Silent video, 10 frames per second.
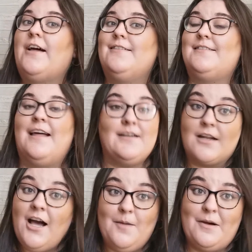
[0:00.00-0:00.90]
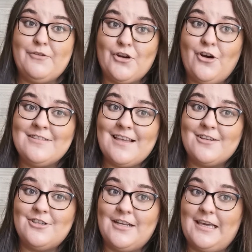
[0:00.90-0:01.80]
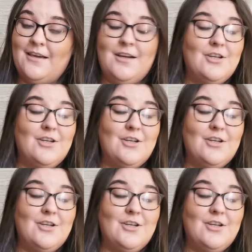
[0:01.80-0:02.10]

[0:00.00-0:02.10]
understand. I'm Afrikaans actually.